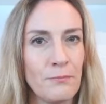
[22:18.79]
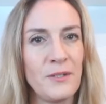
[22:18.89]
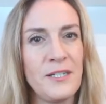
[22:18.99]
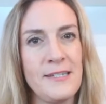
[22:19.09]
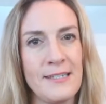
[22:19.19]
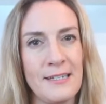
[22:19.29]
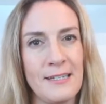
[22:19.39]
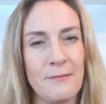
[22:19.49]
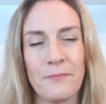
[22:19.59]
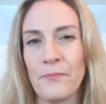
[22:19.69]

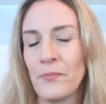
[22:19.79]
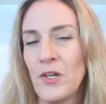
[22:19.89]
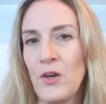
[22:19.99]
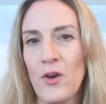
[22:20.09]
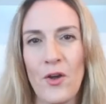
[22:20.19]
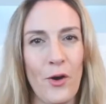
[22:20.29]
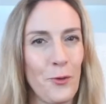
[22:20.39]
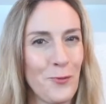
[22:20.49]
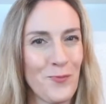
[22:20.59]
BC. No.